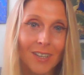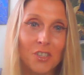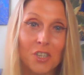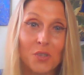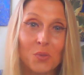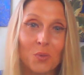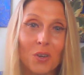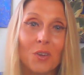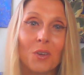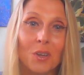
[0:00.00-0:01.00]
Just to
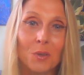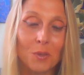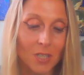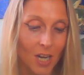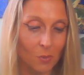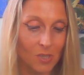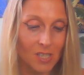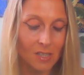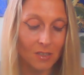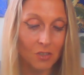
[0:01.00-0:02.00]
conclude, I
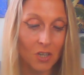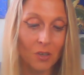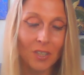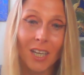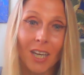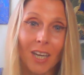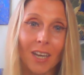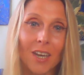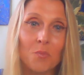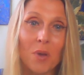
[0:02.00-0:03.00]
was
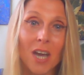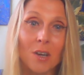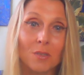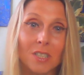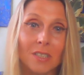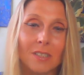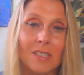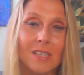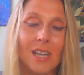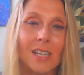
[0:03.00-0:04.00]
talking about
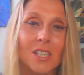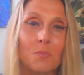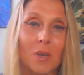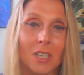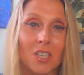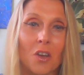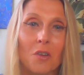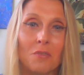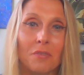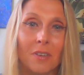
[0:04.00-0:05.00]
this aspect
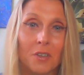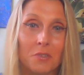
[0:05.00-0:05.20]
of